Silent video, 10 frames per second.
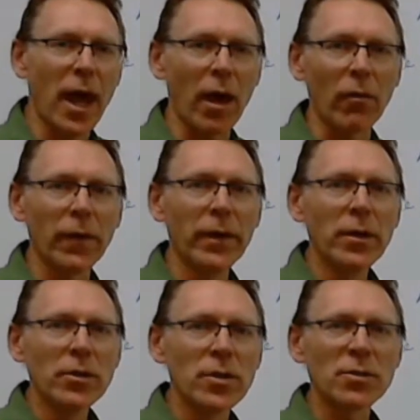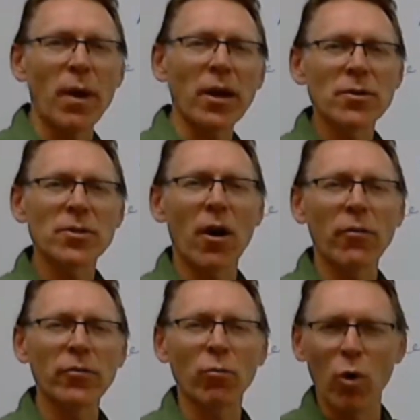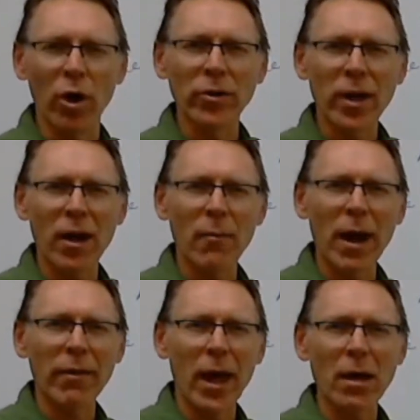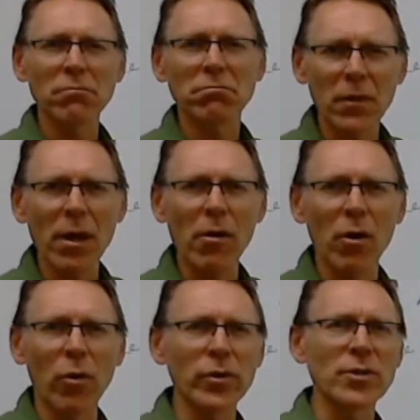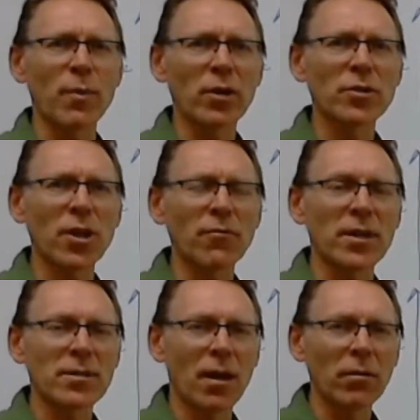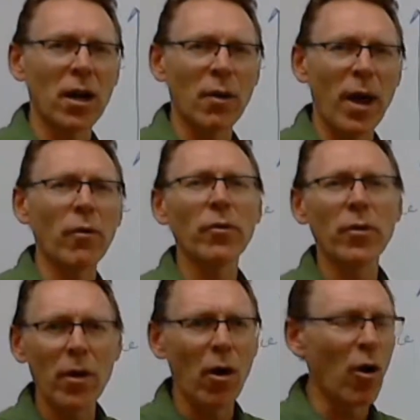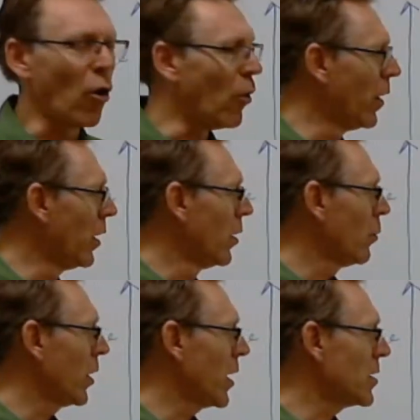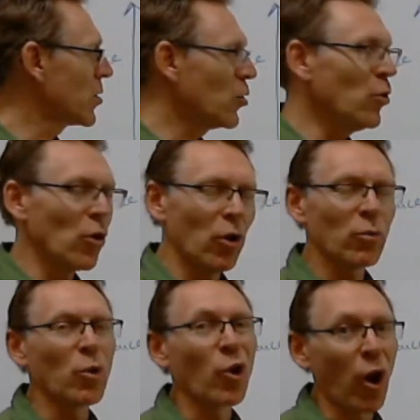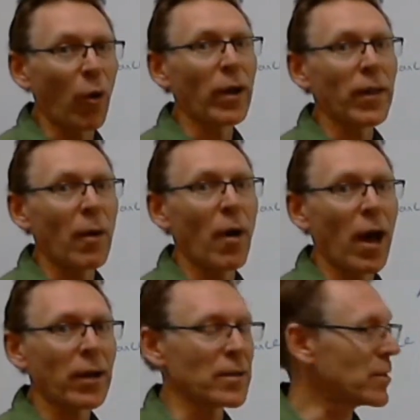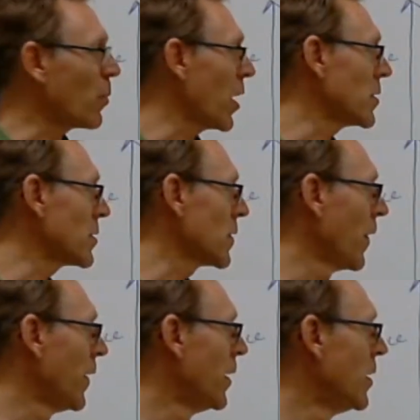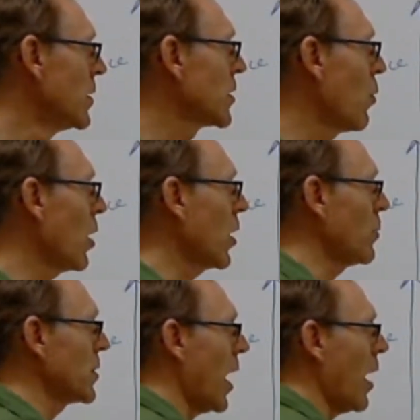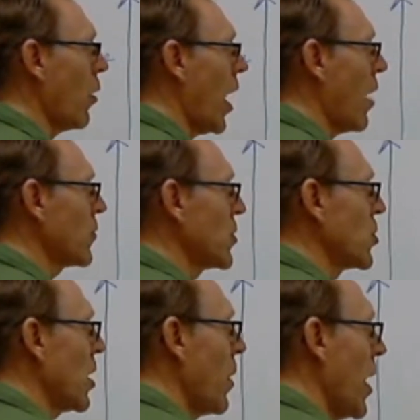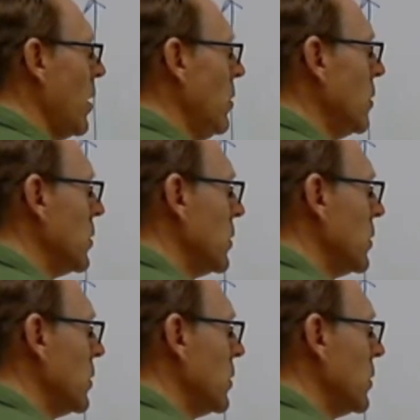out. Does Microsoft Word care about that? No. Does Microsoft Excel care about? No. But here's Google growing their market space. So what comes out after Gmail?